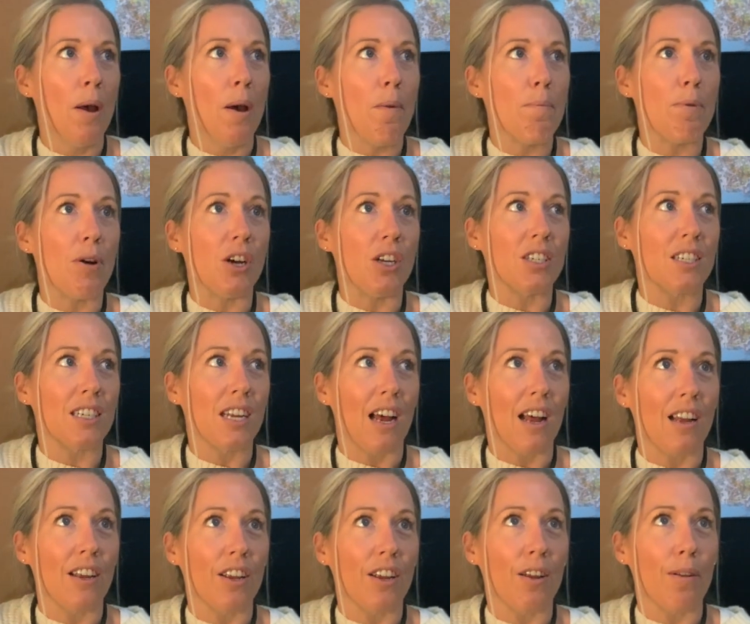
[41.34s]
But
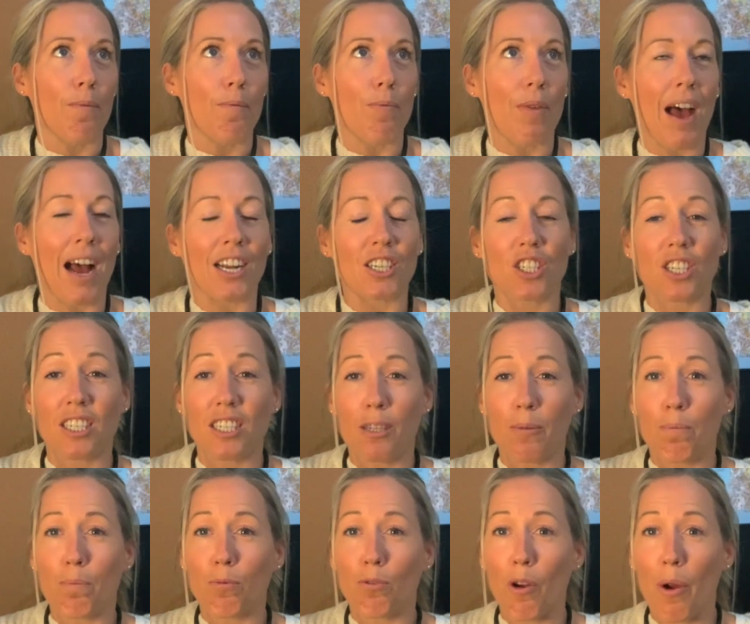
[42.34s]

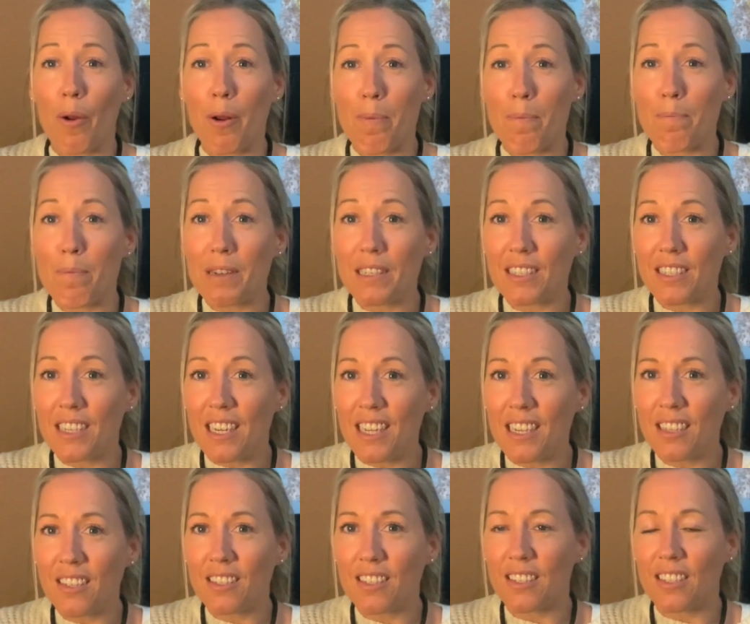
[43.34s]
actually growing a
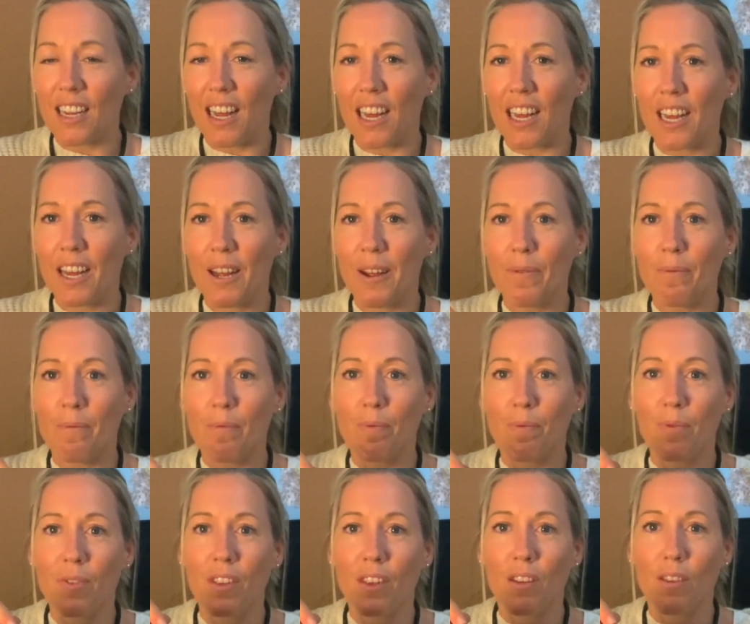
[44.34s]
business,
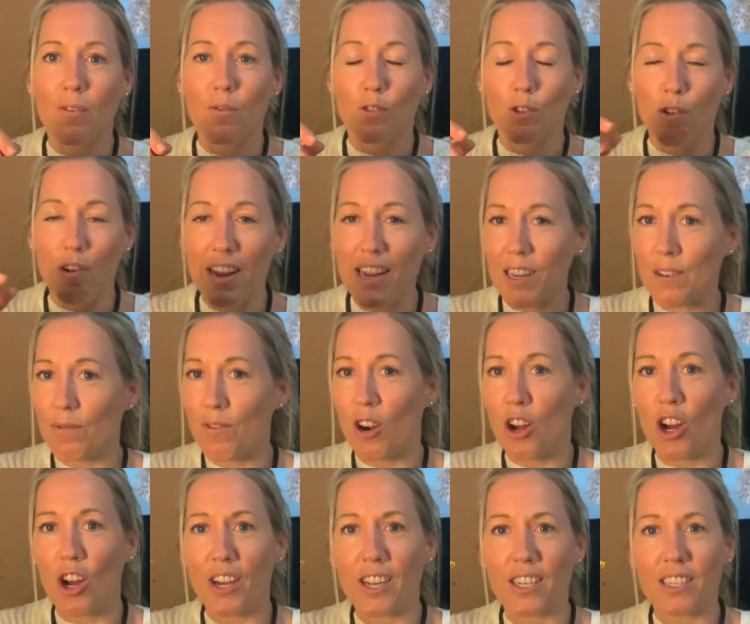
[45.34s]
creating
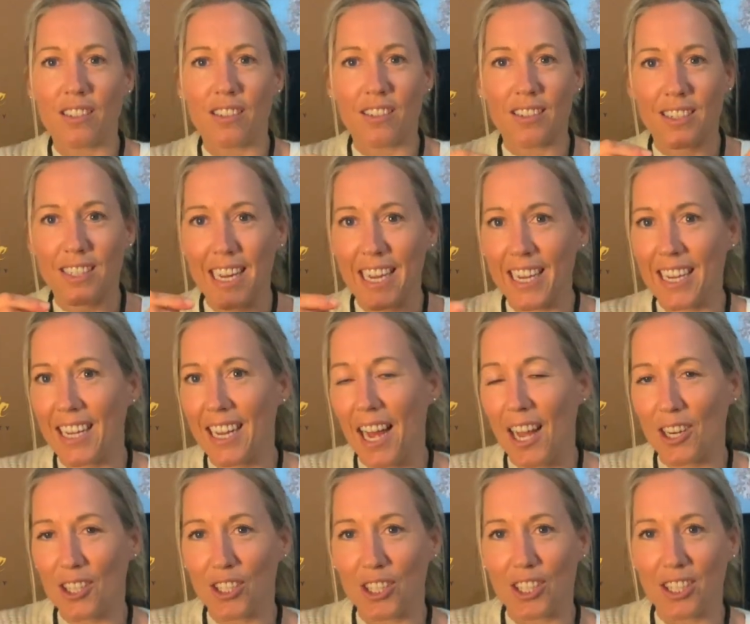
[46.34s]
rides, taking
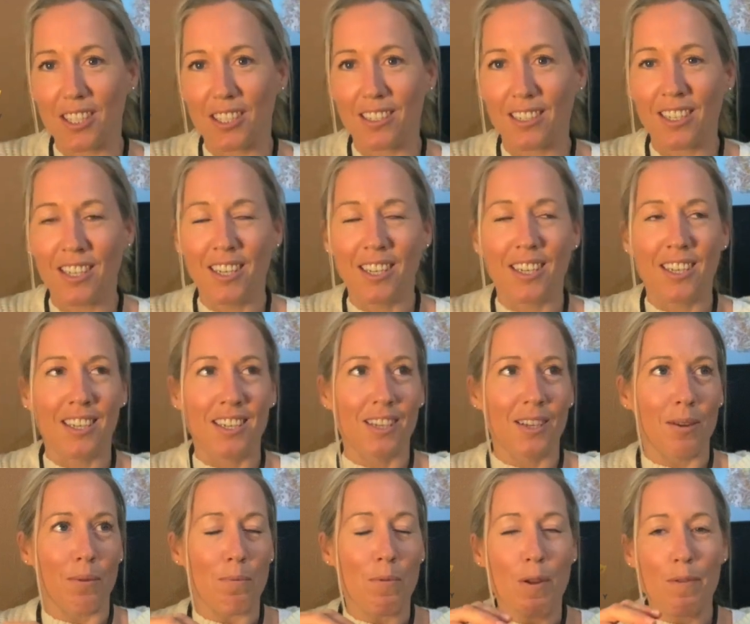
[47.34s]
action,
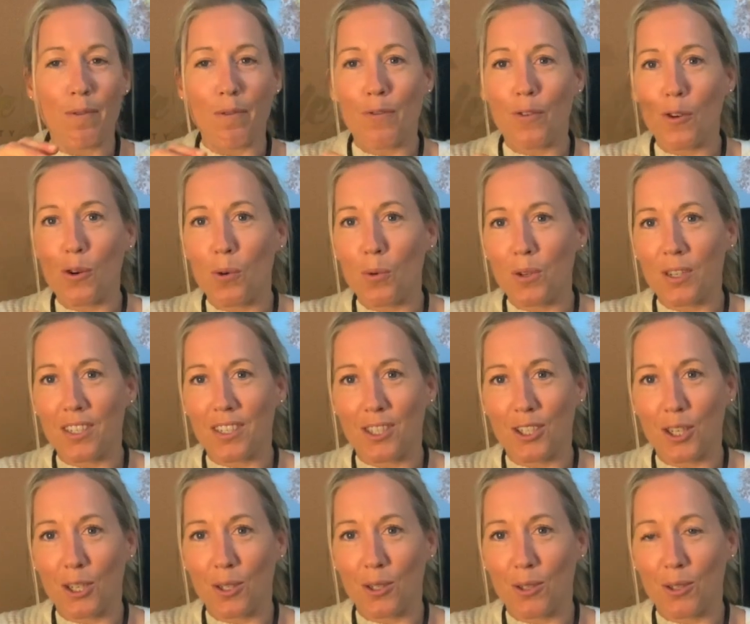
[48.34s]
moving forward
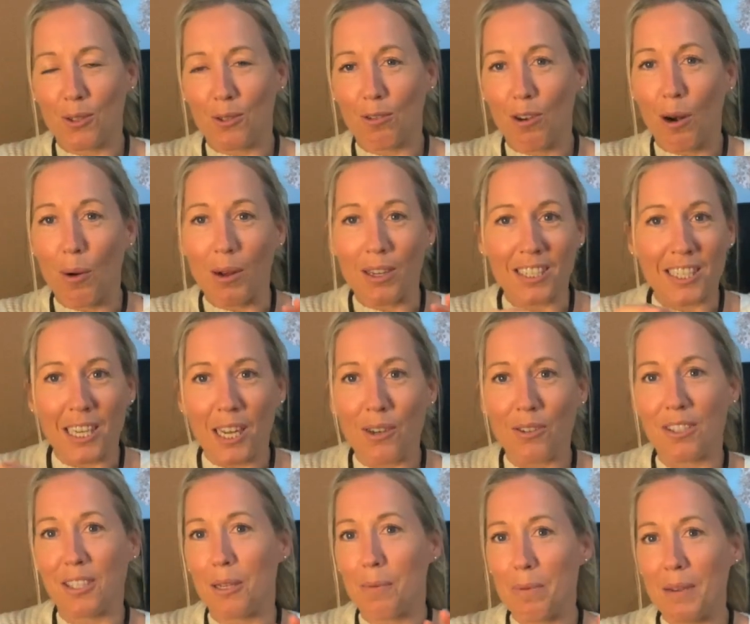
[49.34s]
to grow
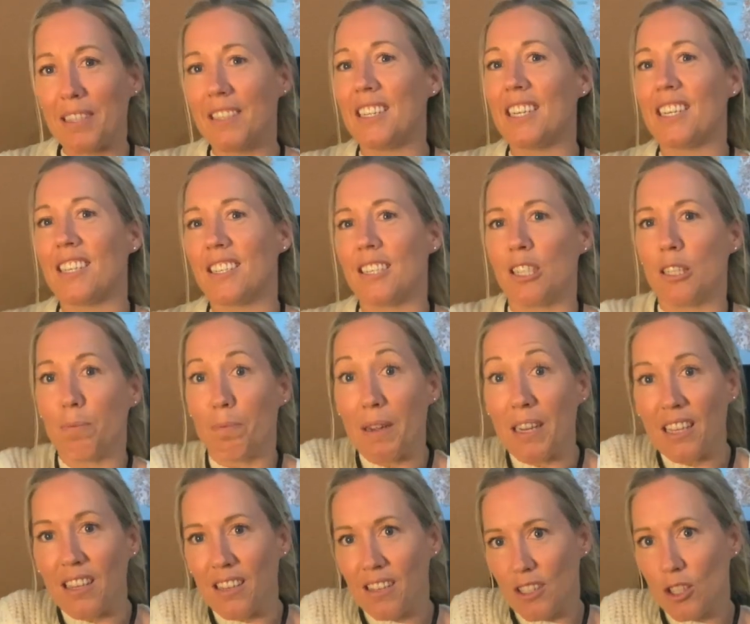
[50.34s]
ourselves in the business has
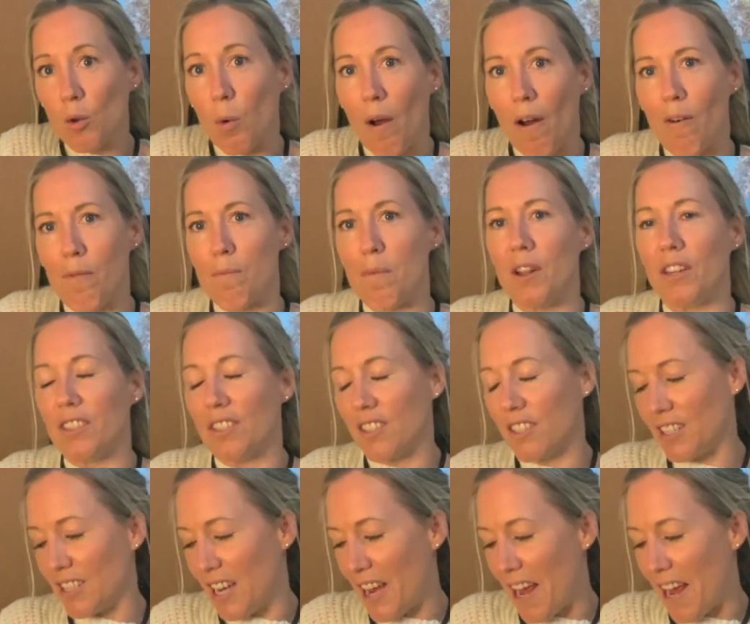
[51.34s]
been 12 months.